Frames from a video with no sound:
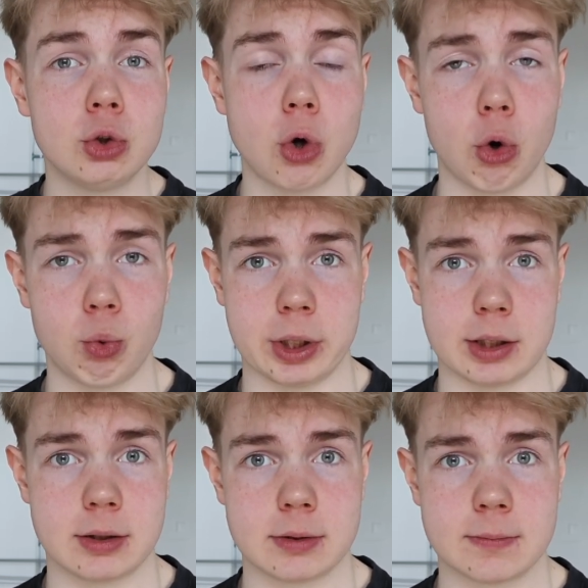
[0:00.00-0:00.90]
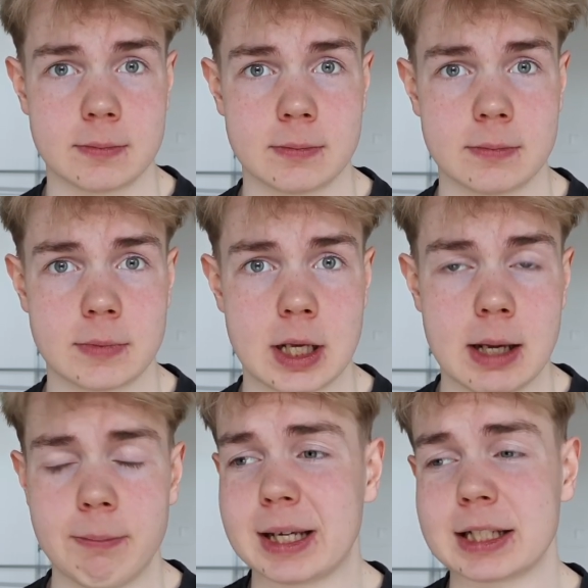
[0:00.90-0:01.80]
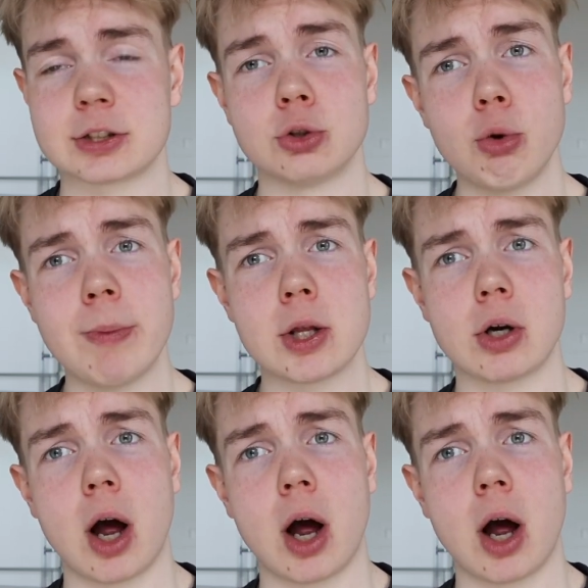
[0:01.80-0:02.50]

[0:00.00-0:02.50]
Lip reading: going? Because no matter